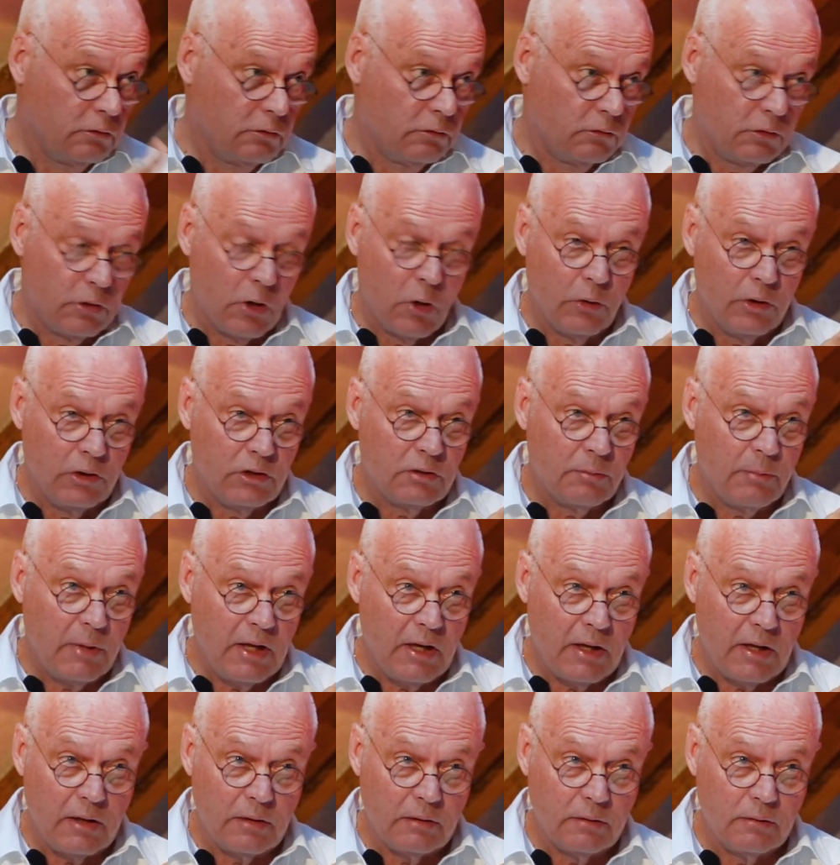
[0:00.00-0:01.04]
Stoney's a
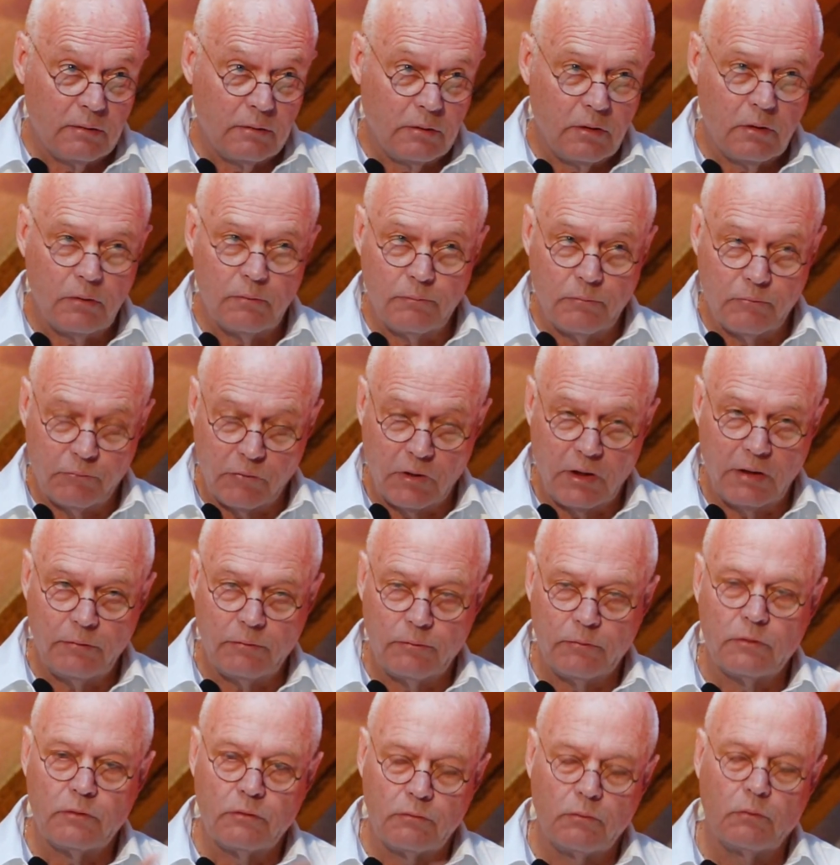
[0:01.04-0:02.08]
man, right?
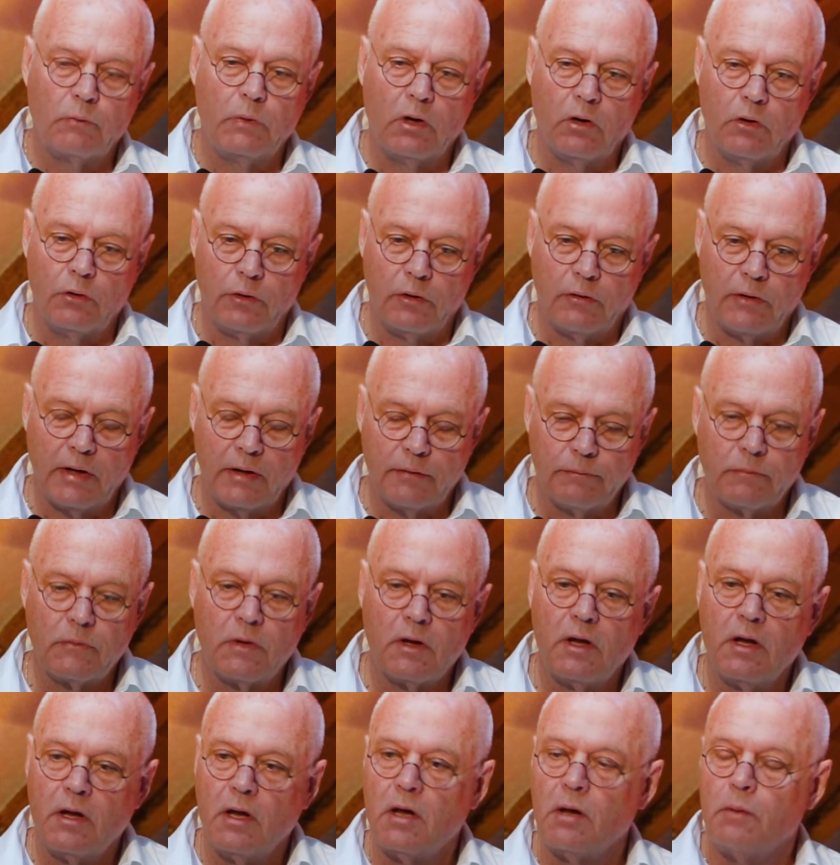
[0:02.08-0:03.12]
We all know that.
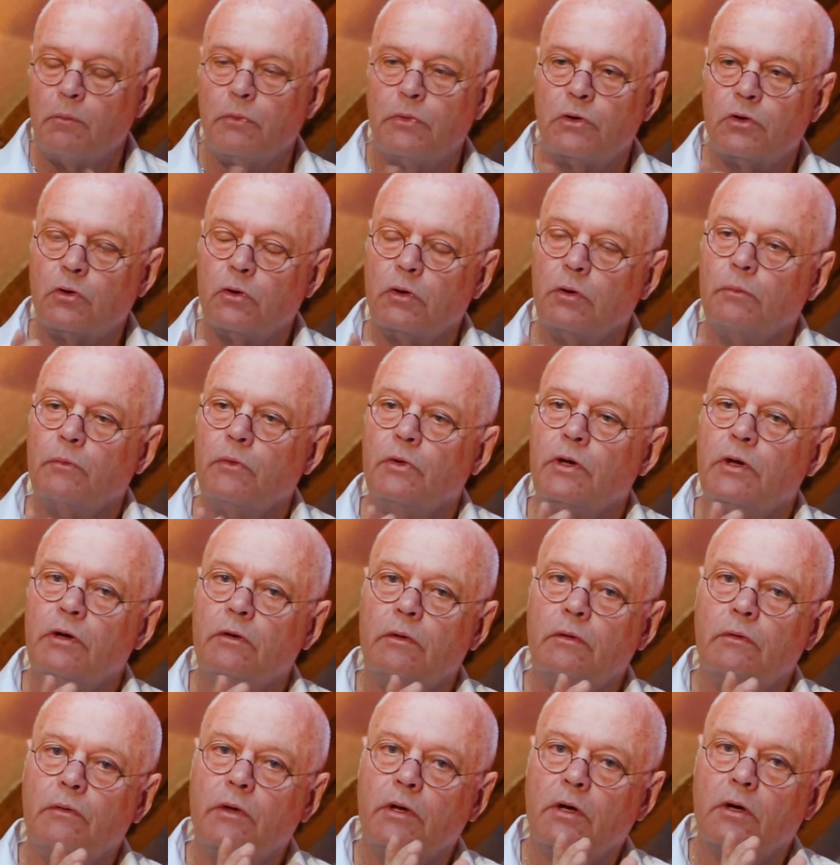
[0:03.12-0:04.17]
So
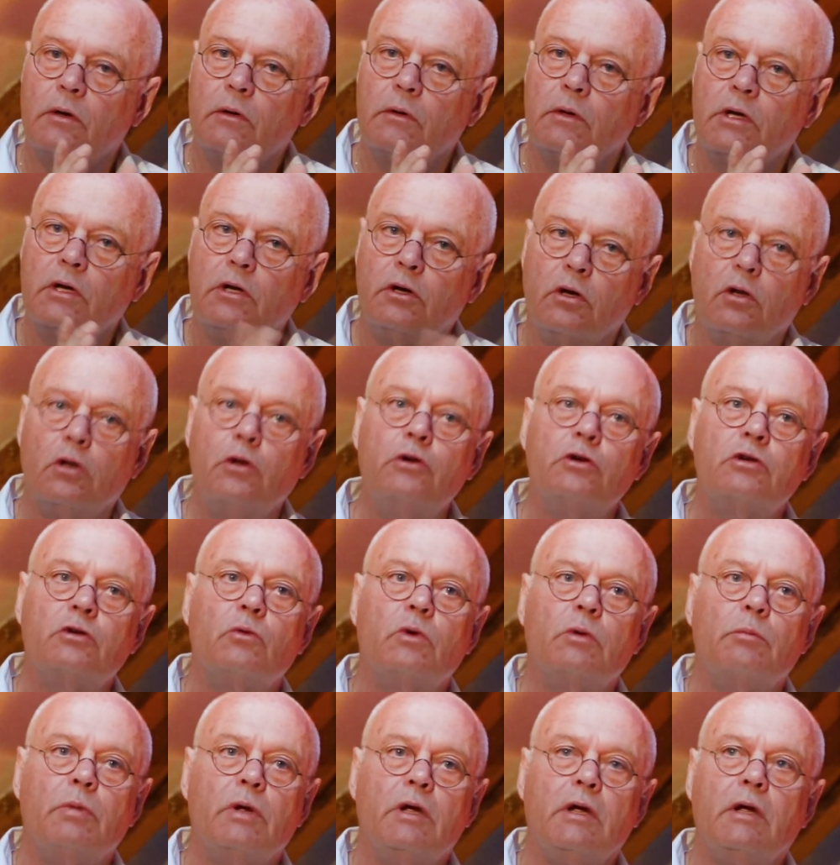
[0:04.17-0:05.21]
the conclusion
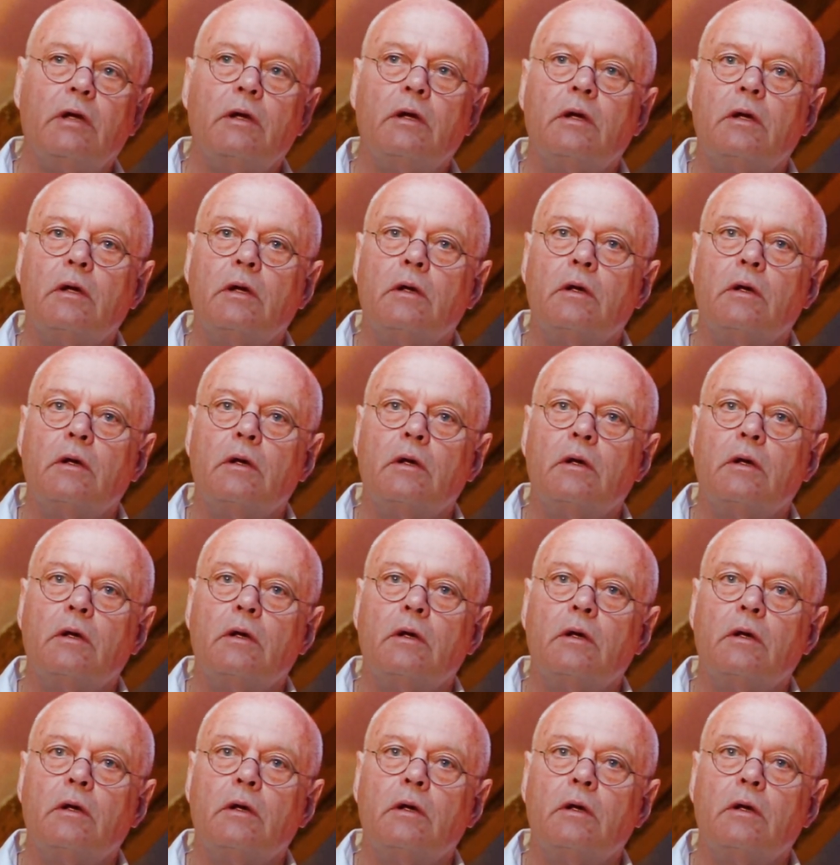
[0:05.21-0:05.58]
would be,